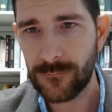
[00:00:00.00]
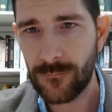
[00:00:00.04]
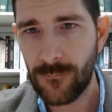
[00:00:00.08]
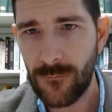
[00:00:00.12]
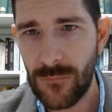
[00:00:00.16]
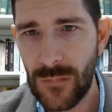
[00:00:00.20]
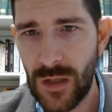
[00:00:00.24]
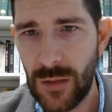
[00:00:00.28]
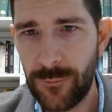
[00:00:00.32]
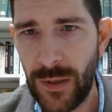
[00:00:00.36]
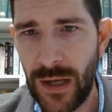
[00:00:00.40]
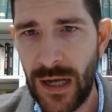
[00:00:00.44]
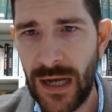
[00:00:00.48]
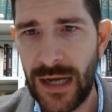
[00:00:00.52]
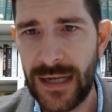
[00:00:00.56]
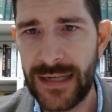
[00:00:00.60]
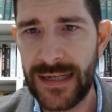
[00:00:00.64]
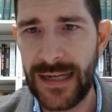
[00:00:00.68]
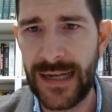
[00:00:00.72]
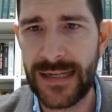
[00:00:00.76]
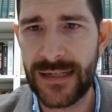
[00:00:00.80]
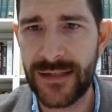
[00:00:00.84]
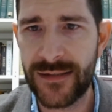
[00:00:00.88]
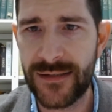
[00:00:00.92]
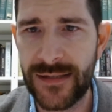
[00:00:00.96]
by
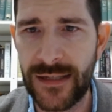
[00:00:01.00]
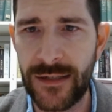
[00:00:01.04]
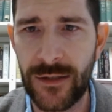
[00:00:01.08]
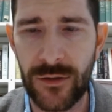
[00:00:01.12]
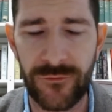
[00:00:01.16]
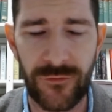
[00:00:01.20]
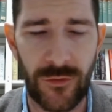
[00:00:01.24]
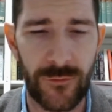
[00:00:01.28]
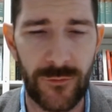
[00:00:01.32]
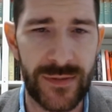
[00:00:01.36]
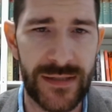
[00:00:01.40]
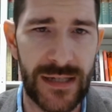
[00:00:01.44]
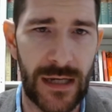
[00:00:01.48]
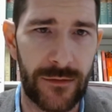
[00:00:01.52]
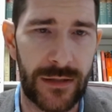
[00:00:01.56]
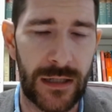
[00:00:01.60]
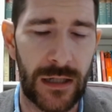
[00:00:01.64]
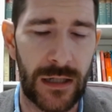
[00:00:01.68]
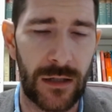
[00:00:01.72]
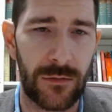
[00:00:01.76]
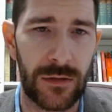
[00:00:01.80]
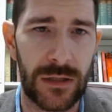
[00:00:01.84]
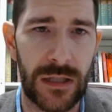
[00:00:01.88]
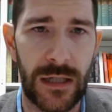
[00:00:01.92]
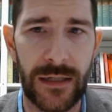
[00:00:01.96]
a senator from South
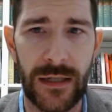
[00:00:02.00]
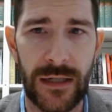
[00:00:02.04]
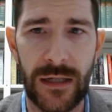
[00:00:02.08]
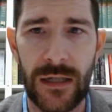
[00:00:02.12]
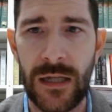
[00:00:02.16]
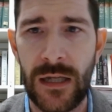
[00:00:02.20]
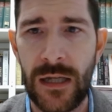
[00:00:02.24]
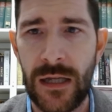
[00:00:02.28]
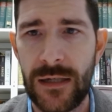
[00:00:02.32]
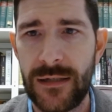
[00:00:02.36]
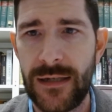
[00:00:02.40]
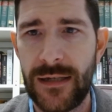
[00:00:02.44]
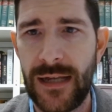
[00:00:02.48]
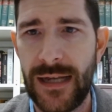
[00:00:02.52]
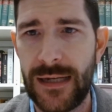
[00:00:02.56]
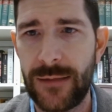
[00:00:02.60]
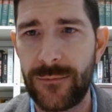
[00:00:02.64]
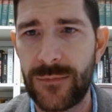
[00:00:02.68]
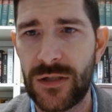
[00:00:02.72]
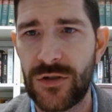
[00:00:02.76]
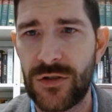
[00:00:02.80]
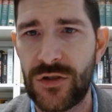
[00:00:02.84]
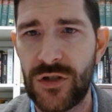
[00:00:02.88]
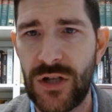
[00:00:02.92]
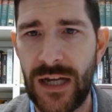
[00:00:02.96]
Carolina
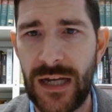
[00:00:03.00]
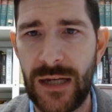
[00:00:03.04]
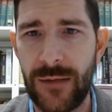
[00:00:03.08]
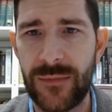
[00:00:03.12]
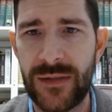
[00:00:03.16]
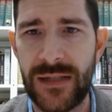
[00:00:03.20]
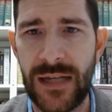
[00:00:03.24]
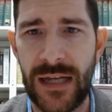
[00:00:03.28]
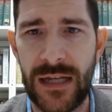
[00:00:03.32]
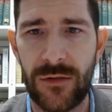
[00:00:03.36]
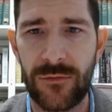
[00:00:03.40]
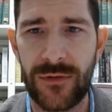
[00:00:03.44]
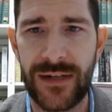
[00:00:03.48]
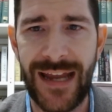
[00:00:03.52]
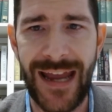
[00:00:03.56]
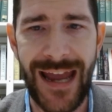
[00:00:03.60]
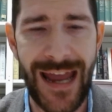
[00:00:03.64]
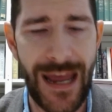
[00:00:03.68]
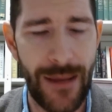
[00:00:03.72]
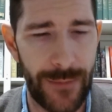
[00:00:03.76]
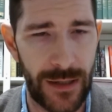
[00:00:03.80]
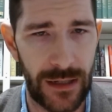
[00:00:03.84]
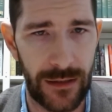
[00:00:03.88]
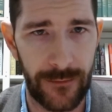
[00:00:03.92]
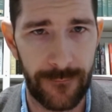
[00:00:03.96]
named James Henry
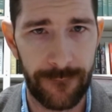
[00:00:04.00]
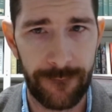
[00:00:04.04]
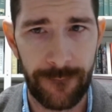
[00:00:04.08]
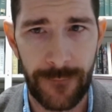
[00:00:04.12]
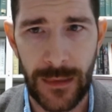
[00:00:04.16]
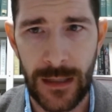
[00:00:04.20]
Hammond.